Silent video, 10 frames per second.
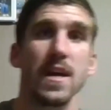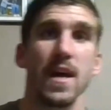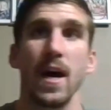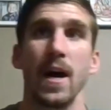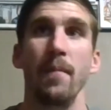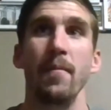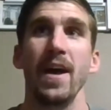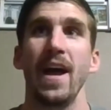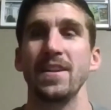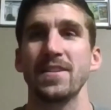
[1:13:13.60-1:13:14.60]

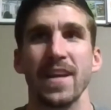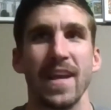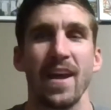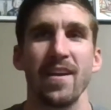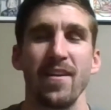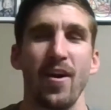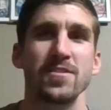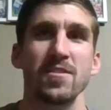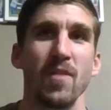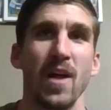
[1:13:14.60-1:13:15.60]
And Dick had an
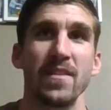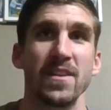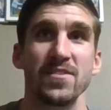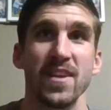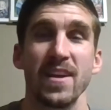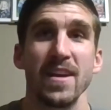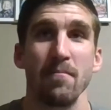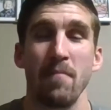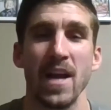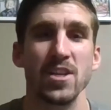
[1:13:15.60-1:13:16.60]
awesome line that said,
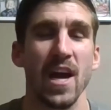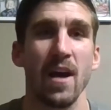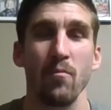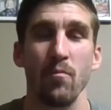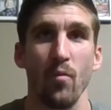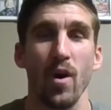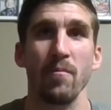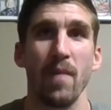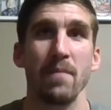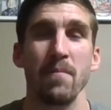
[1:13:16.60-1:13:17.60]
one of
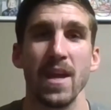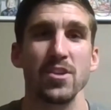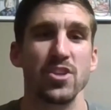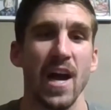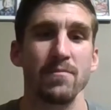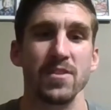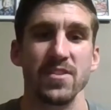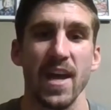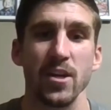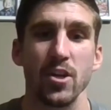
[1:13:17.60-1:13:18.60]
my main jobs as
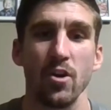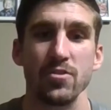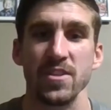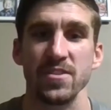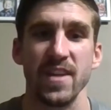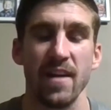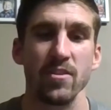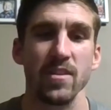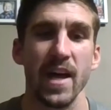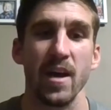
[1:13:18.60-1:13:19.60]
a head coach is
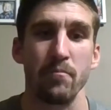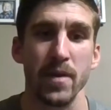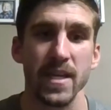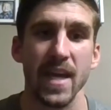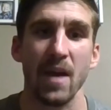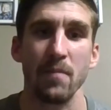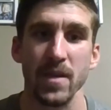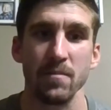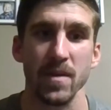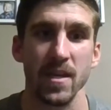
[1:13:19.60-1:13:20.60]
never let a big guy
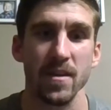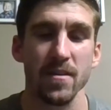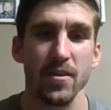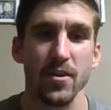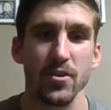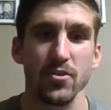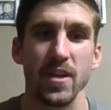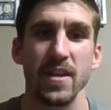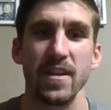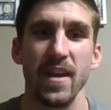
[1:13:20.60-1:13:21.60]
beat me. You
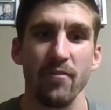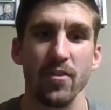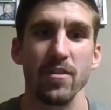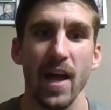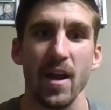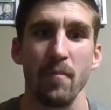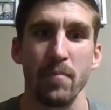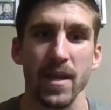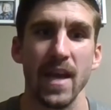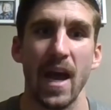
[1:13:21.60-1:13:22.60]
can never let a
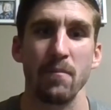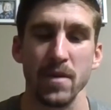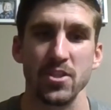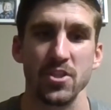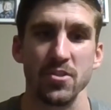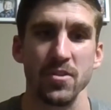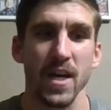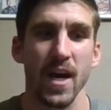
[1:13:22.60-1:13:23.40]
big guy beat you.